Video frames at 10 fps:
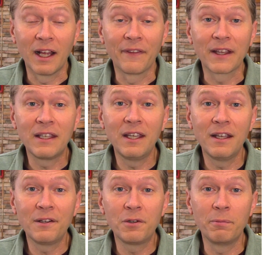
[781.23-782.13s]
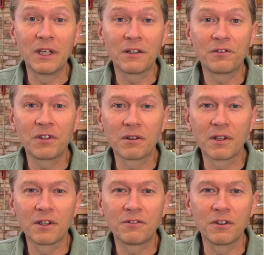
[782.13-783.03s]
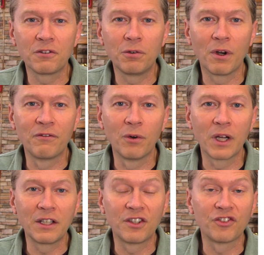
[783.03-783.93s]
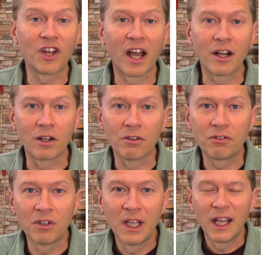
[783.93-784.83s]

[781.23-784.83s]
And the key to being sinless is to avoid desires.